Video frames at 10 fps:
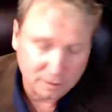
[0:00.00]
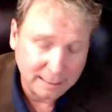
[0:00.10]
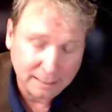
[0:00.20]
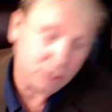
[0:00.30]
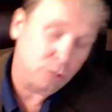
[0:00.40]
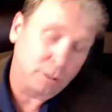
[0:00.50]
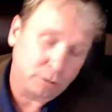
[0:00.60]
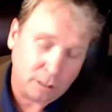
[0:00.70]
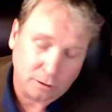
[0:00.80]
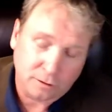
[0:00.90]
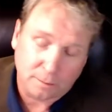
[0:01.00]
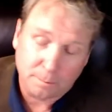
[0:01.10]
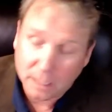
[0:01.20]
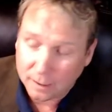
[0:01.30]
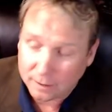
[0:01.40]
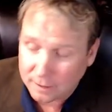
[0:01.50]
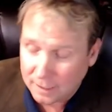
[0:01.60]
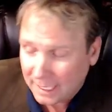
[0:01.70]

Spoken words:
say, $200 a month,